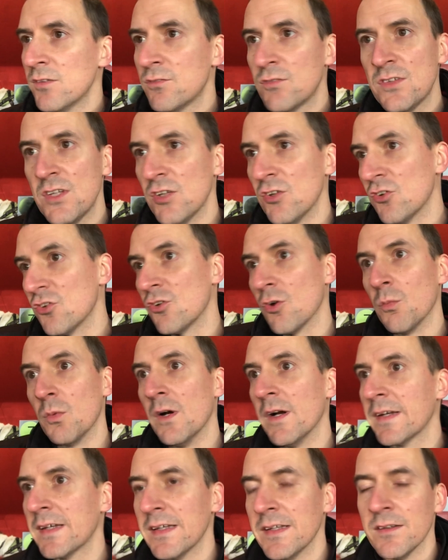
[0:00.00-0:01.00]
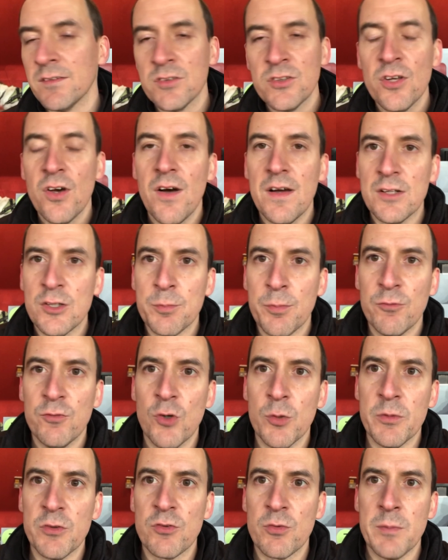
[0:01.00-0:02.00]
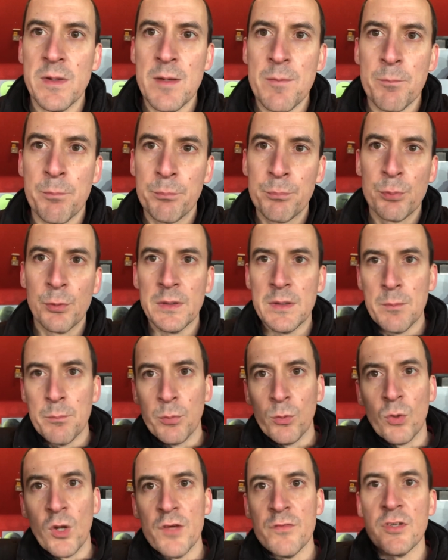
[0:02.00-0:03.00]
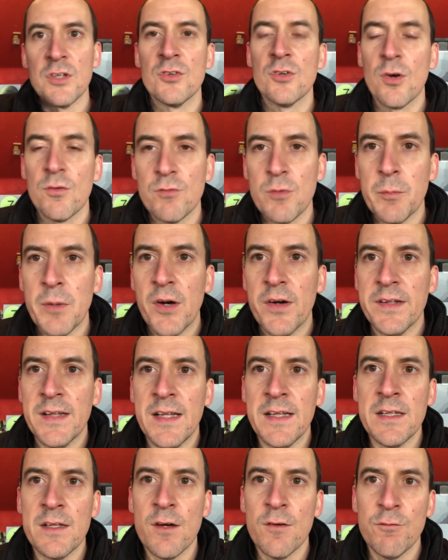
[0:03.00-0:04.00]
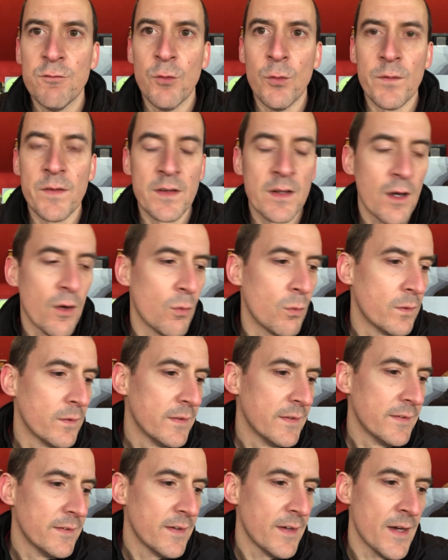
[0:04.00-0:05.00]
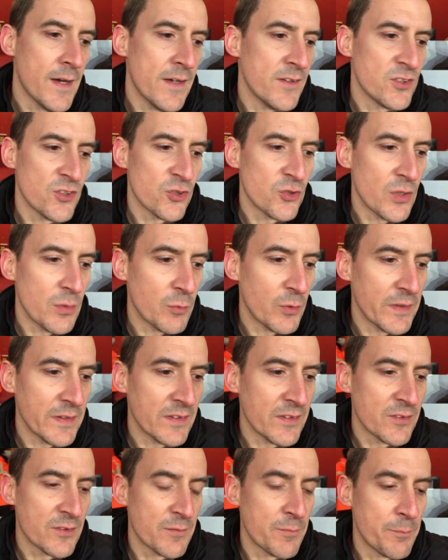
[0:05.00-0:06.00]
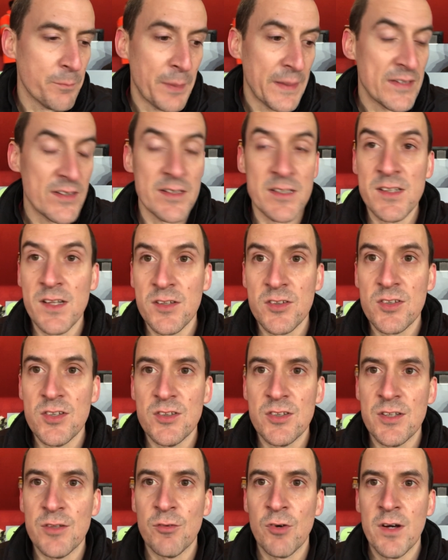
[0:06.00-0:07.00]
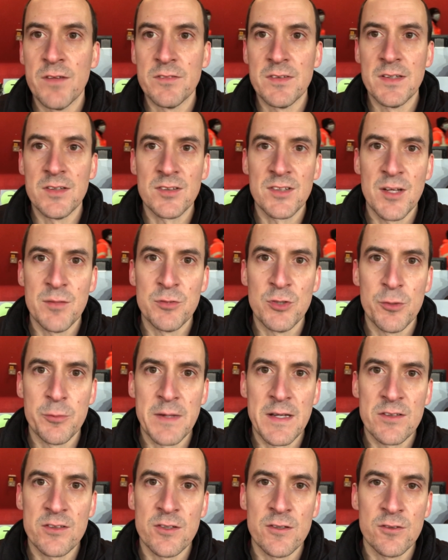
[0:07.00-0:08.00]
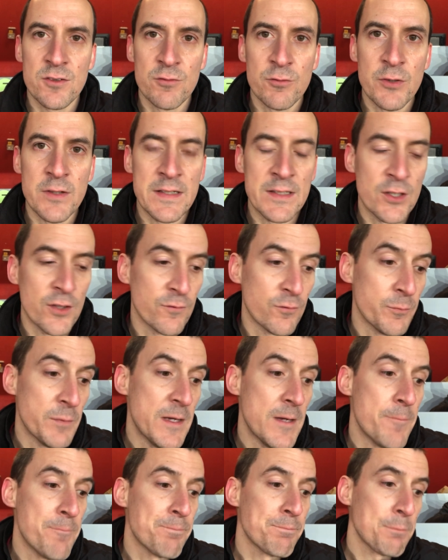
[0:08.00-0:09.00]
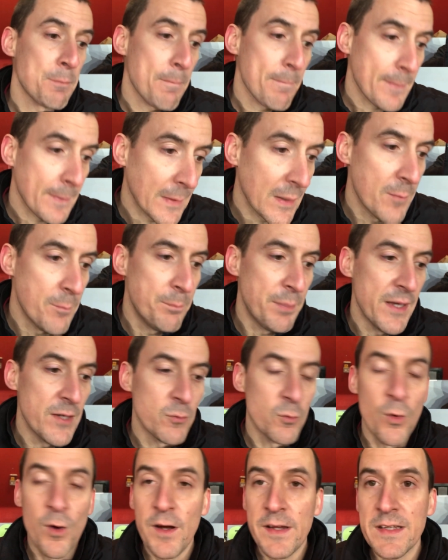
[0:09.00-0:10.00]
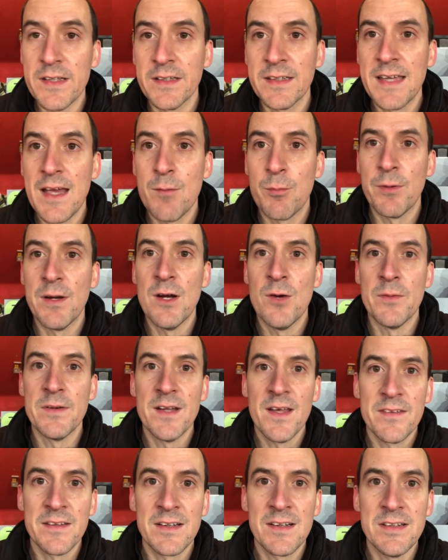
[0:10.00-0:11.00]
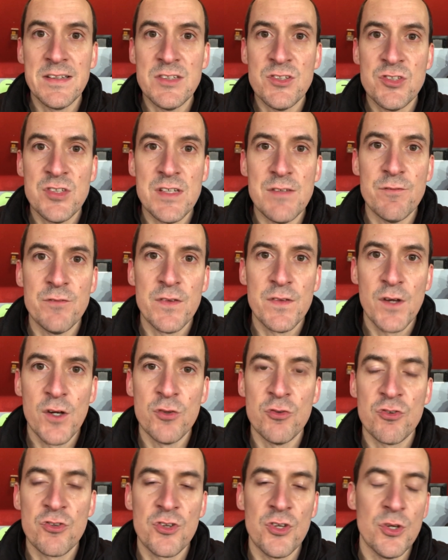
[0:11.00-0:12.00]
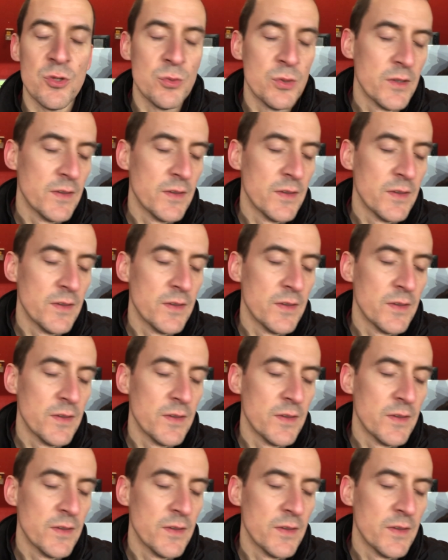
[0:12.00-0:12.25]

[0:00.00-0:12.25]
Didn't stop working. Tireless performance from him. Brilliant ball over the top for Martinelli for the goal. Just doing what he's basically done since he'd arrived at this club, Tomiyasu. So, really good from him. Ben White and Gabriel, another clean sheet for those two.